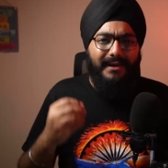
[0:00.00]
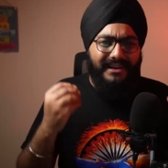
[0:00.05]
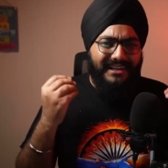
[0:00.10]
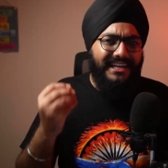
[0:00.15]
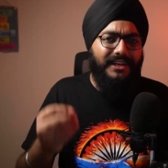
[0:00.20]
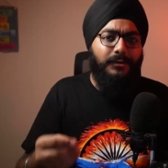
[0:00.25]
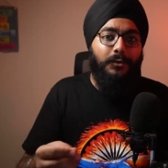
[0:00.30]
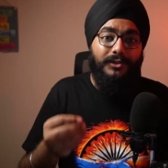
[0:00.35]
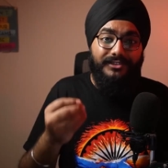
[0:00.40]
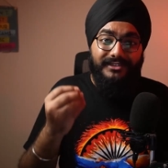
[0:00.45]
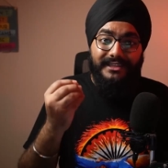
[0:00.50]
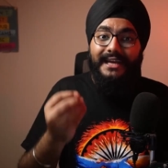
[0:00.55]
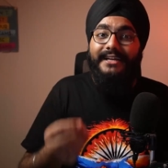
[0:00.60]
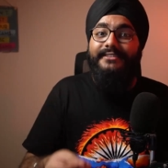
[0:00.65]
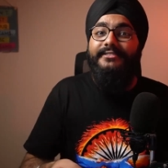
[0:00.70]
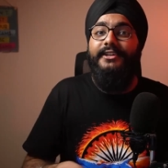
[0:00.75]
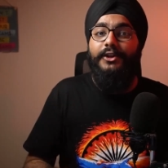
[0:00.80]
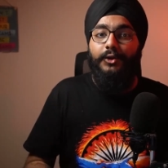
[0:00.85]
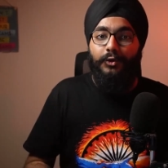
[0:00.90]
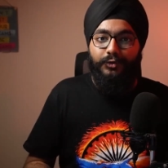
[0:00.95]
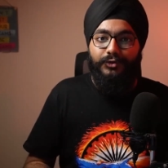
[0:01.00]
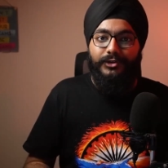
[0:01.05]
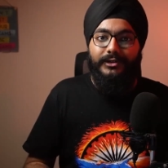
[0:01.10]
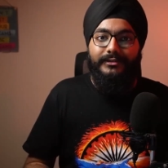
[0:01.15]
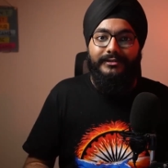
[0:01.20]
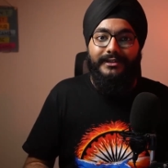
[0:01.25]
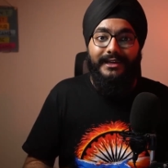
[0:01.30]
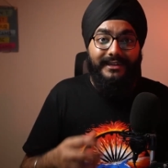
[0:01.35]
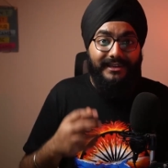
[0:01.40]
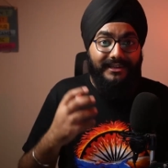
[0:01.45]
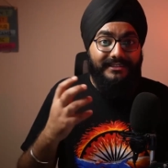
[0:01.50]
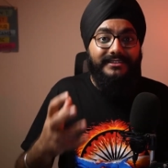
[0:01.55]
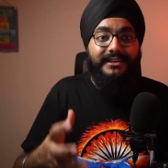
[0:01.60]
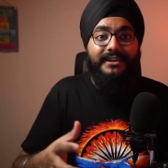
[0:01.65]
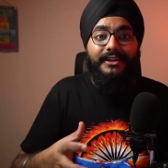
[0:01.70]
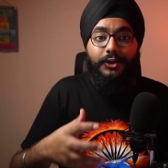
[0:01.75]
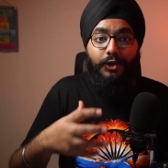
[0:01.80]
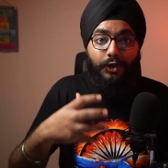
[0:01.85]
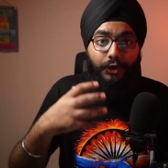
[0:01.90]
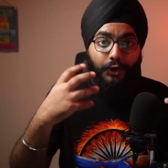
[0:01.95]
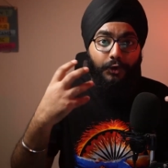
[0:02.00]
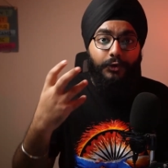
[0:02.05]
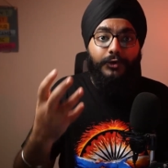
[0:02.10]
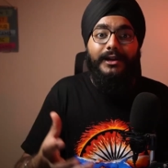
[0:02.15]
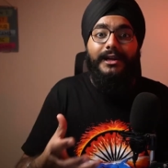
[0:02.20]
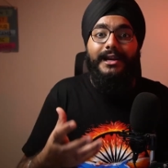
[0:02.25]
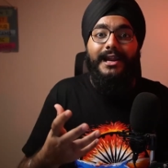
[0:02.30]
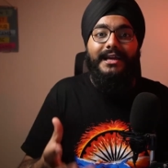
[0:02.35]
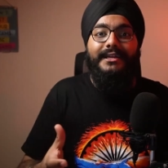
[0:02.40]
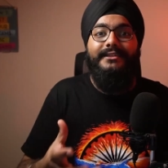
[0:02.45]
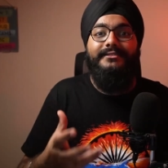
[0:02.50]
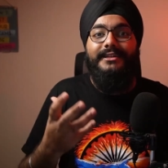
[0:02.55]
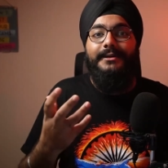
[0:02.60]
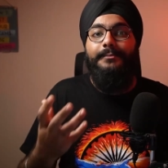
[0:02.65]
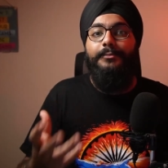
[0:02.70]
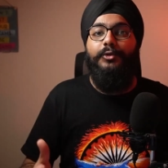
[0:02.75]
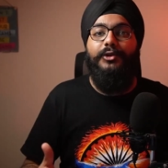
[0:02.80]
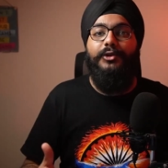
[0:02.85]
but it was the execution that doesn't, you know, utilize that